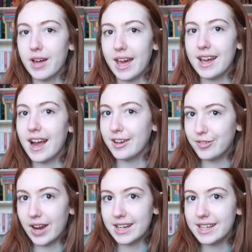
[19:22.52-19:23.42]
Okay, are
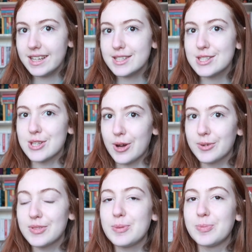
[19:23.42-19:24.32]
you ready?
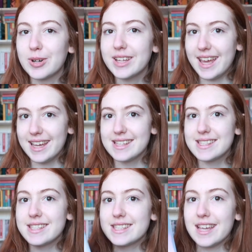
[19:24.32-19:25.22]
So the book
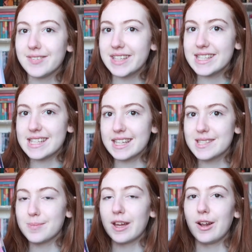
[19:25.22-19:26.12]
is Saving
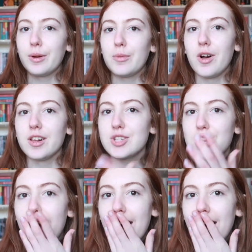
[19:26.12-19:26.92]
Six by Chloe Walsh.